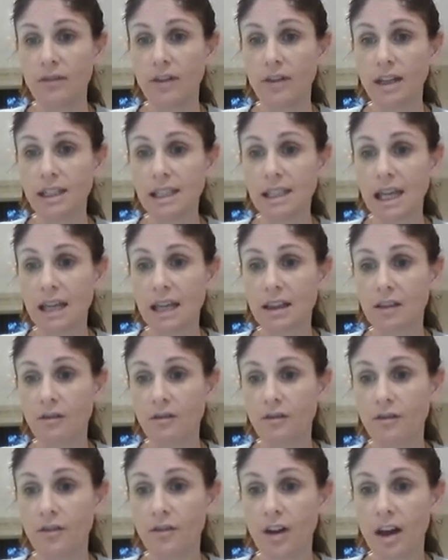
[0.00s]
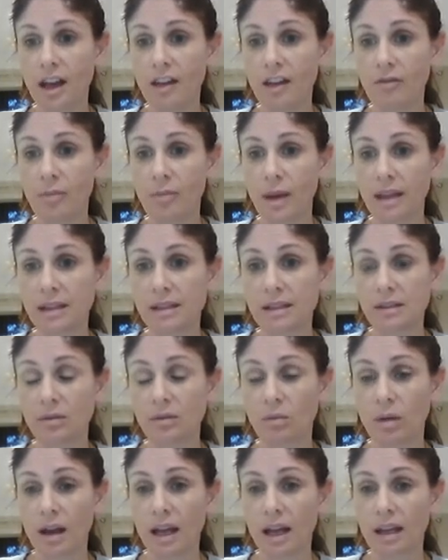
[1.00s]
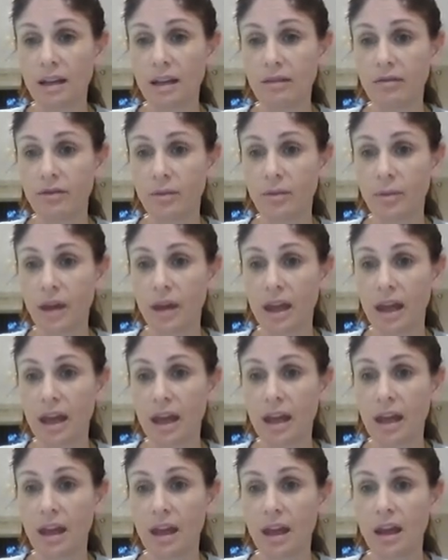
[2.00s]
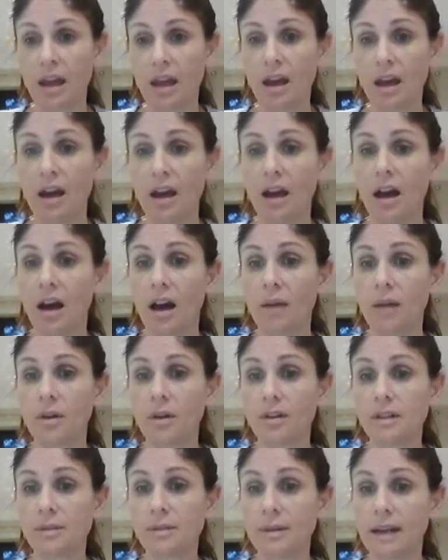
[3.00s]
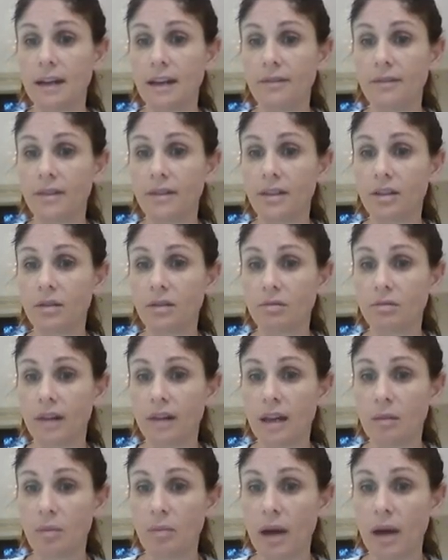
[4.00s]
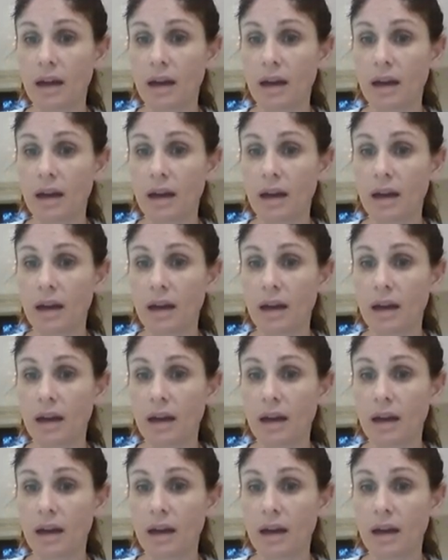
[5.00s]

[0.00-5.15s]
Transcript: If I take the 5 pence away from here, I'm going to be left with £3.